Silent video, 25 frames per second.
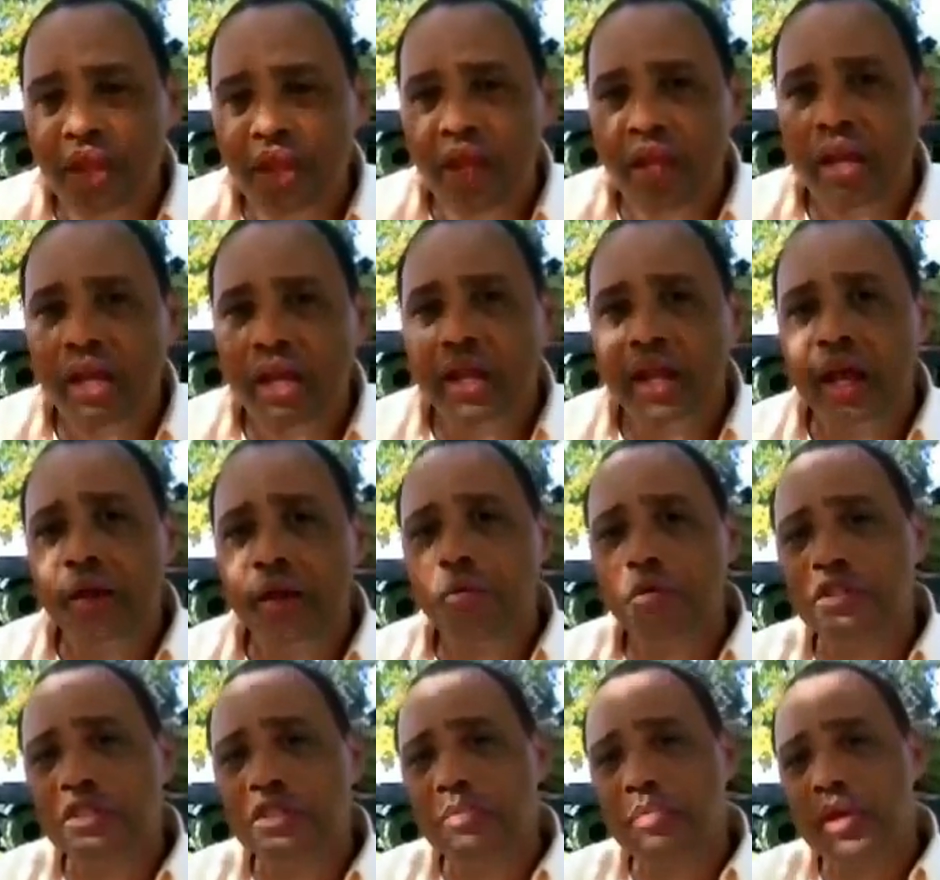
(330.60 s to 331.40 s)
And I
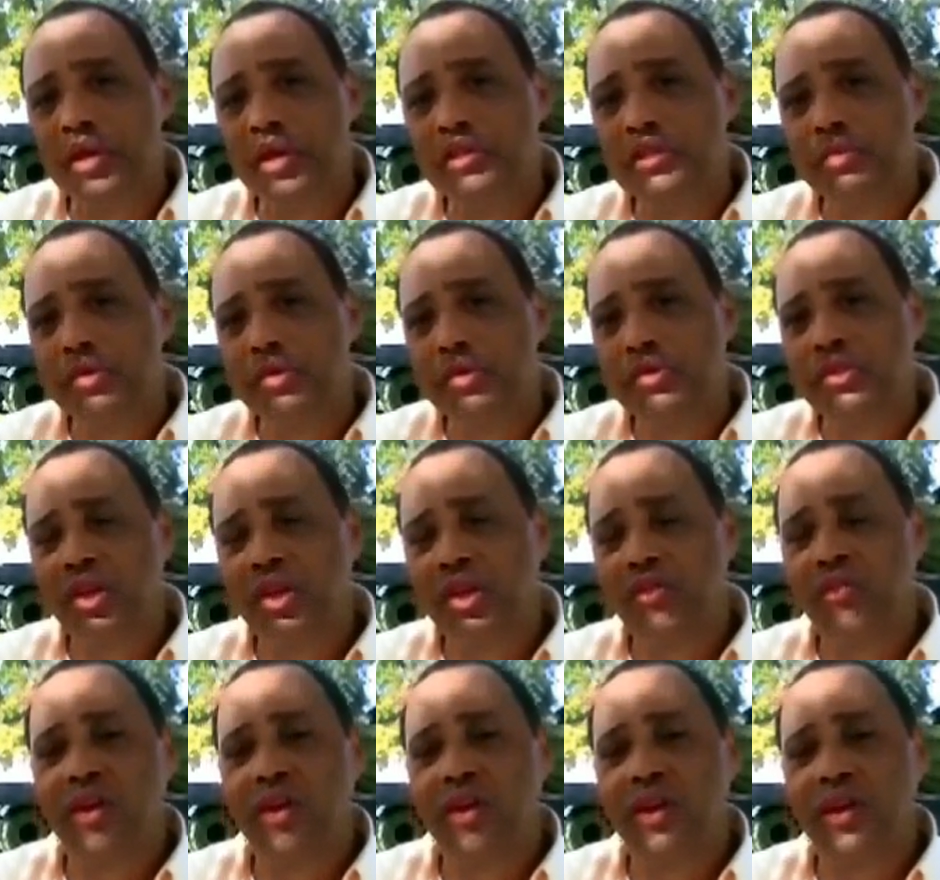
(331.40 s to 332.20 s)
want to speak
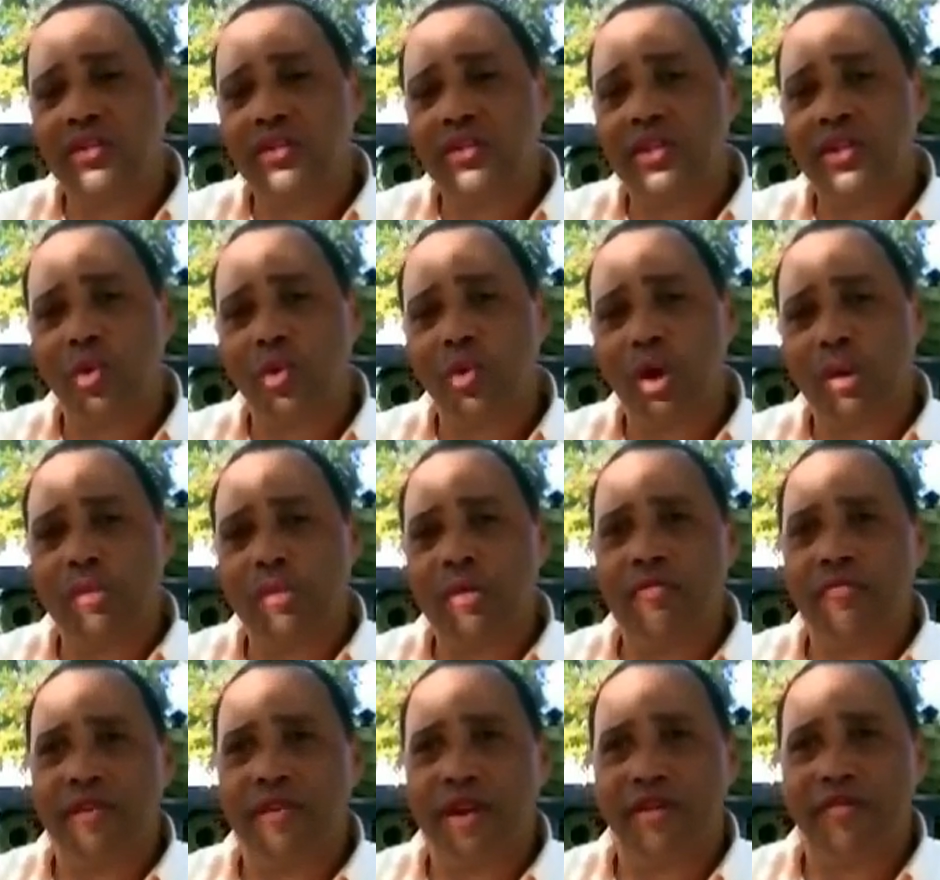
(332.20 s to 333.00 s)
specifically to the women
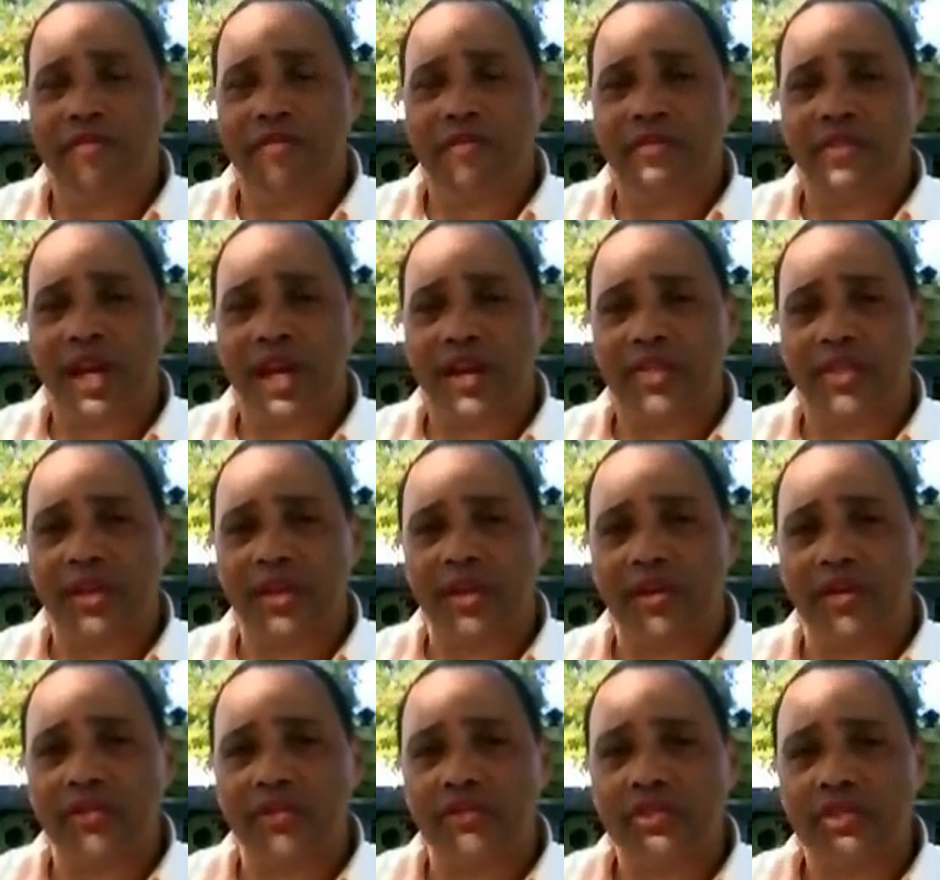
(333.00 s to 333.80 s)
veterans out
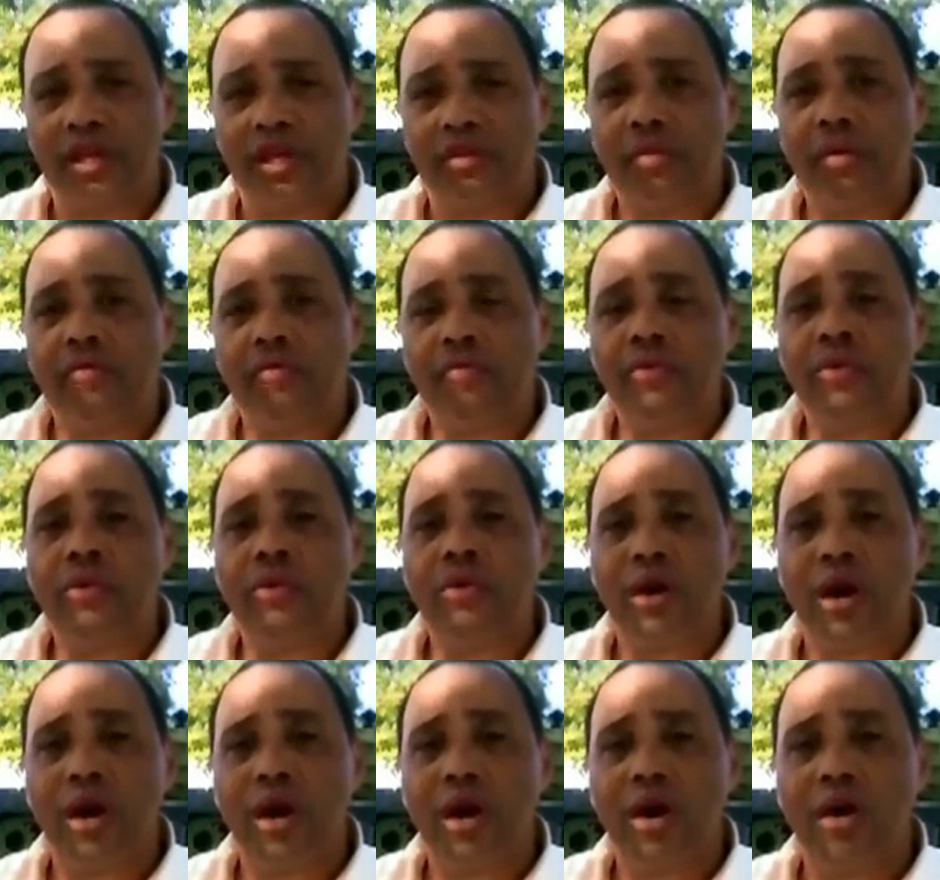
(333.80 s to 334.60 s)
there. Some of you
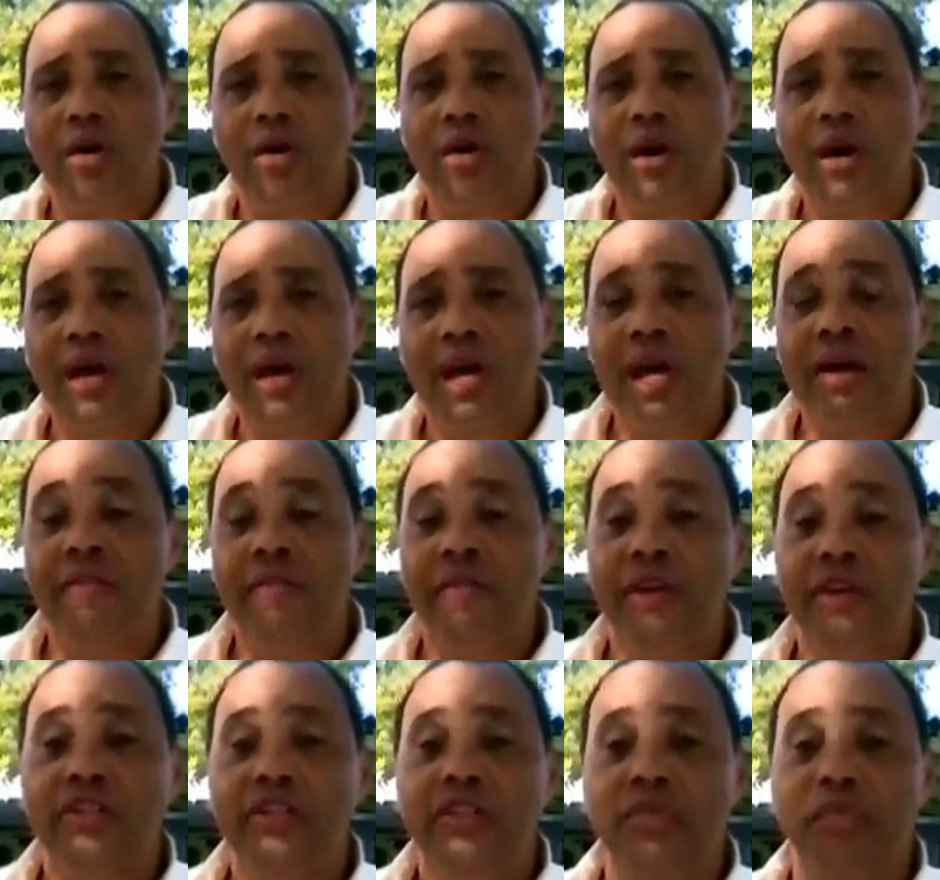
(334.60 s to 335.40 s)
all have
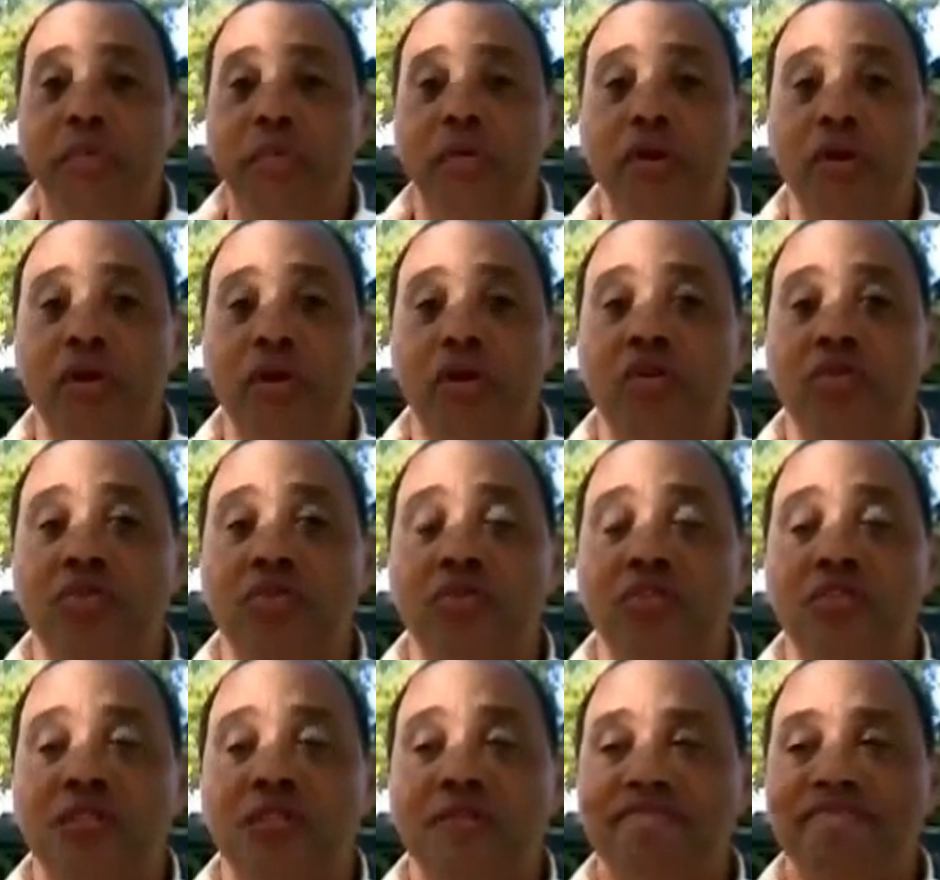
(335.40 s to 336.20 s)

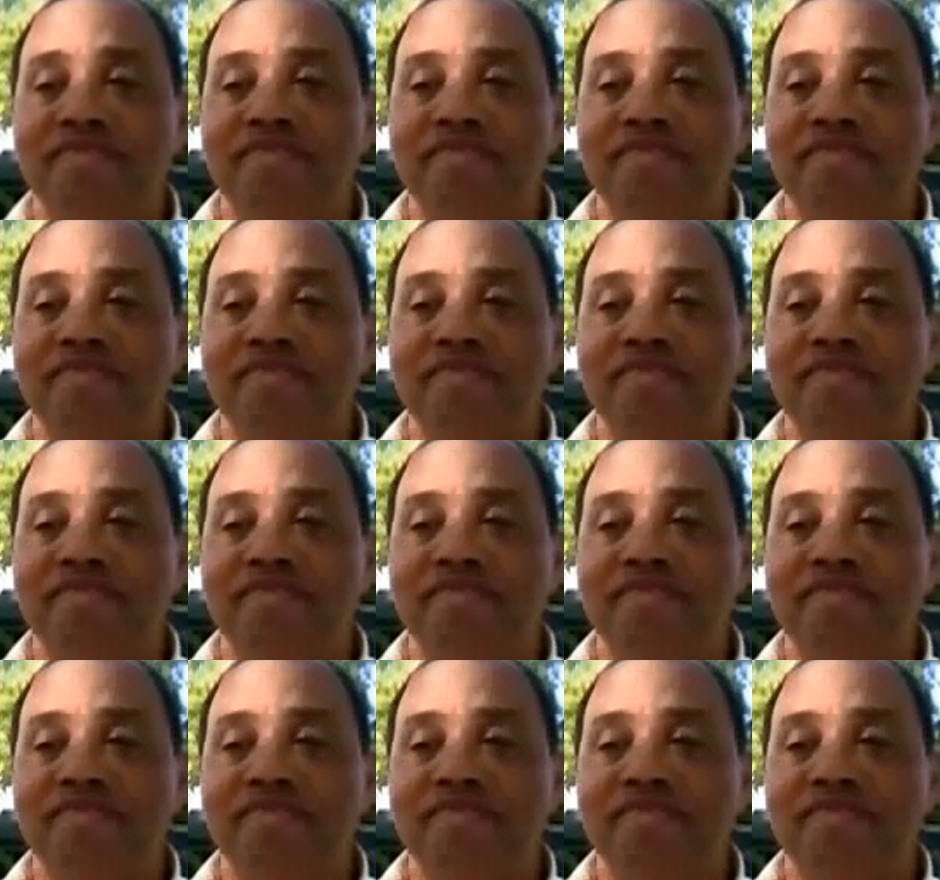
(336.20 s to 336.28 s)
experienced,